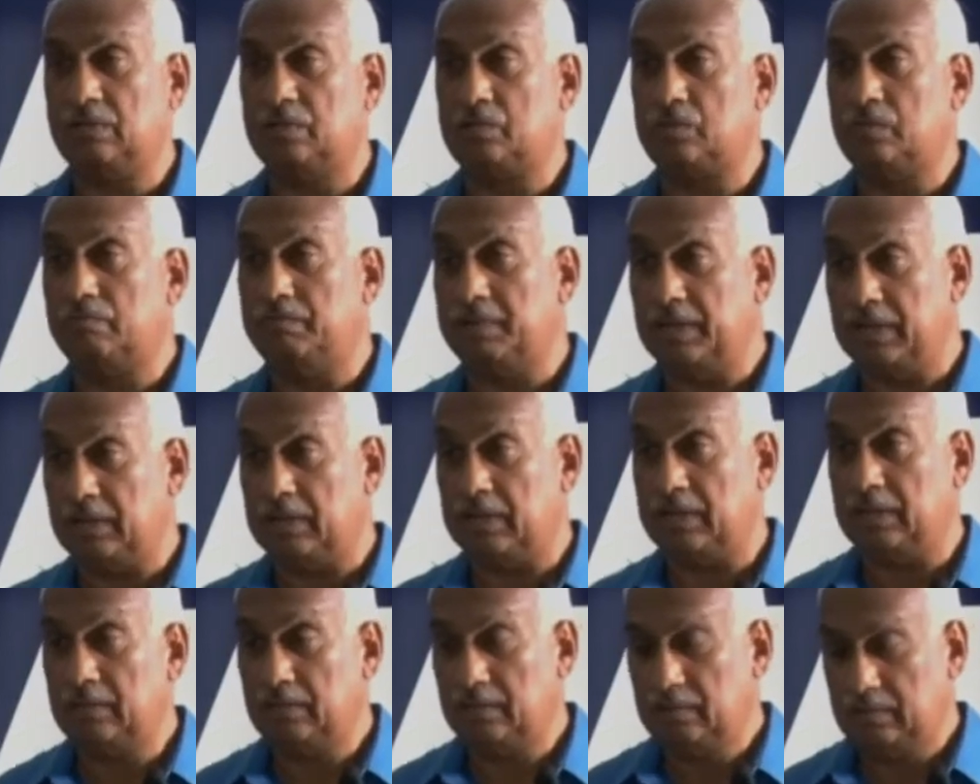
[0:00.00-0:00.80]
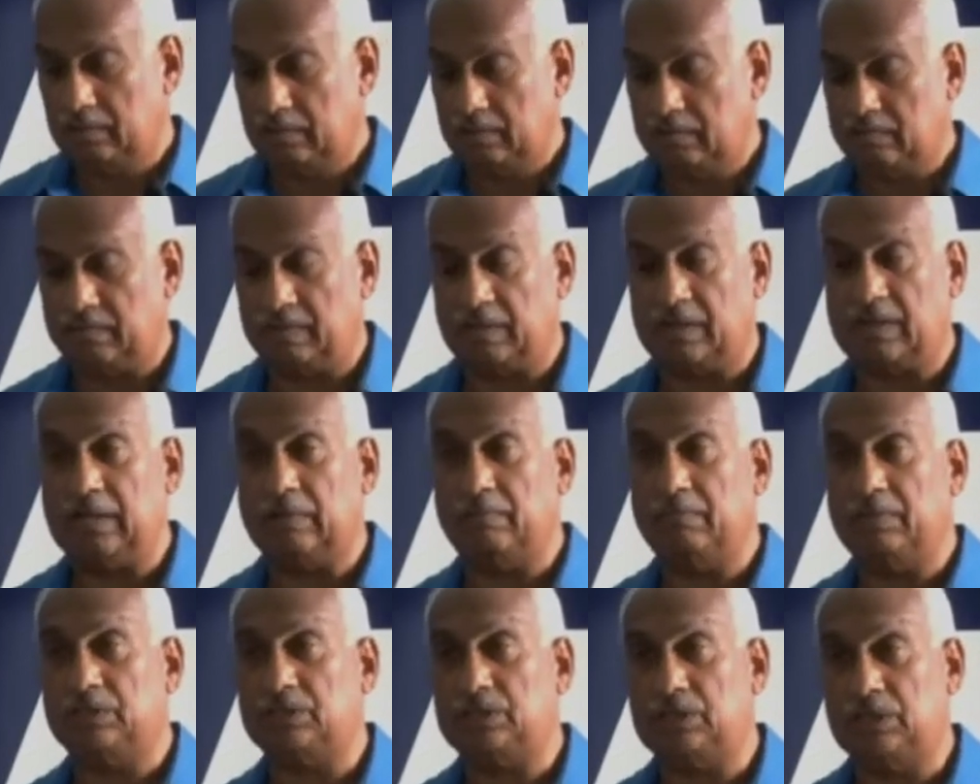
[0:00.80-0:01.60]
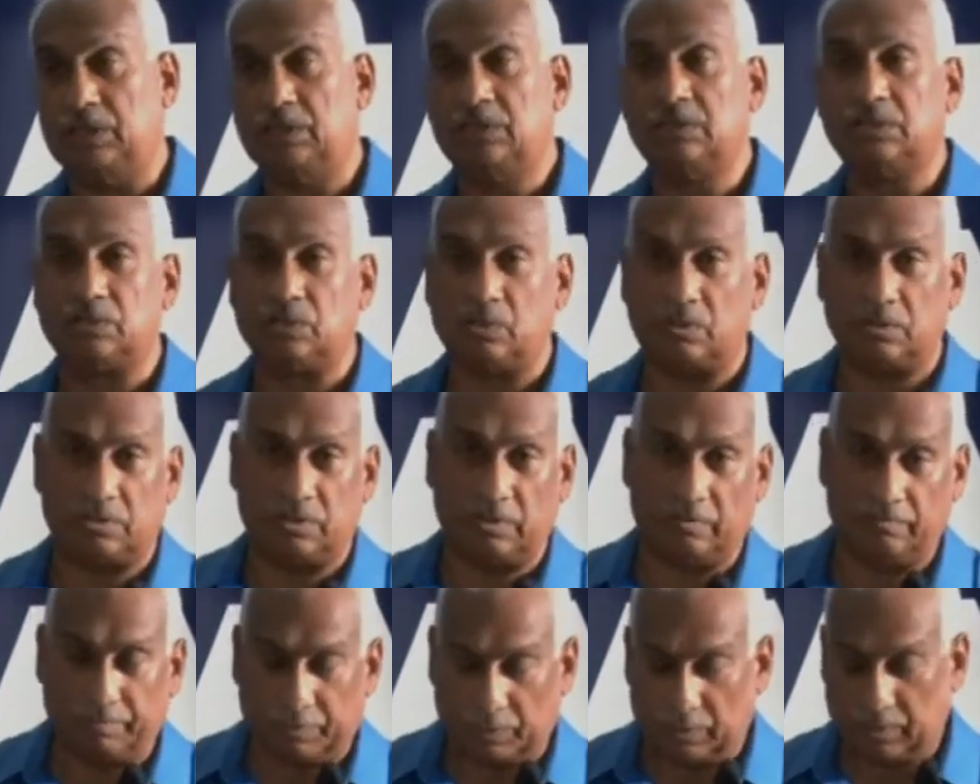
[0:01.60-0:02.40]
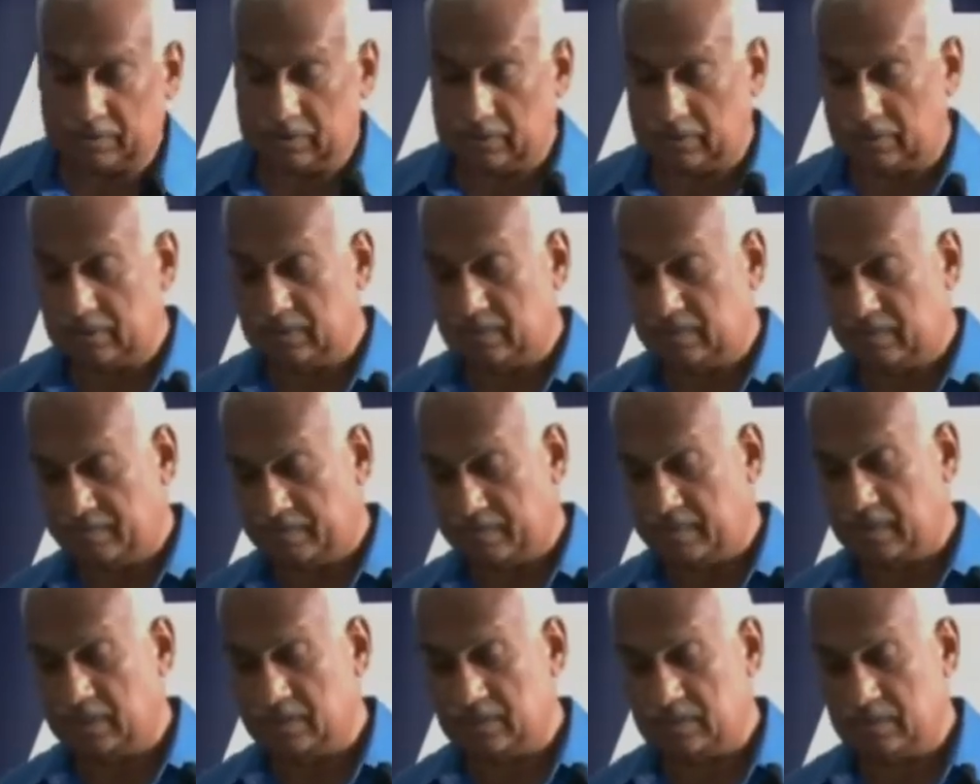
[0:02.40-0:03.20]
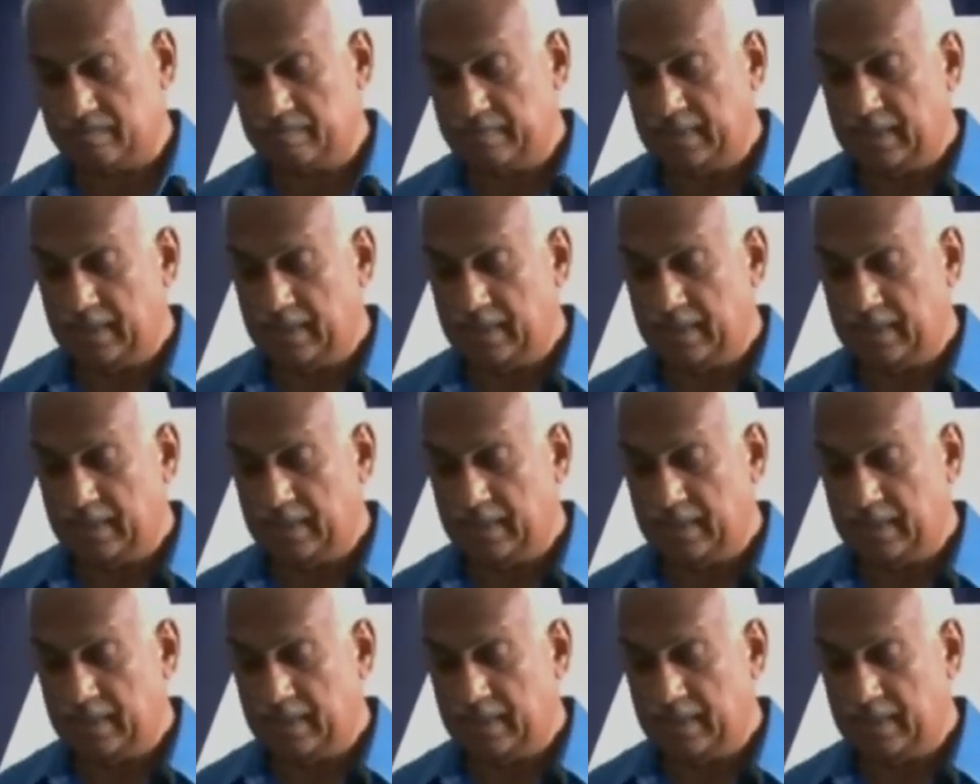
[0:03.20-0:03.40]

through building for climate change is also important for us.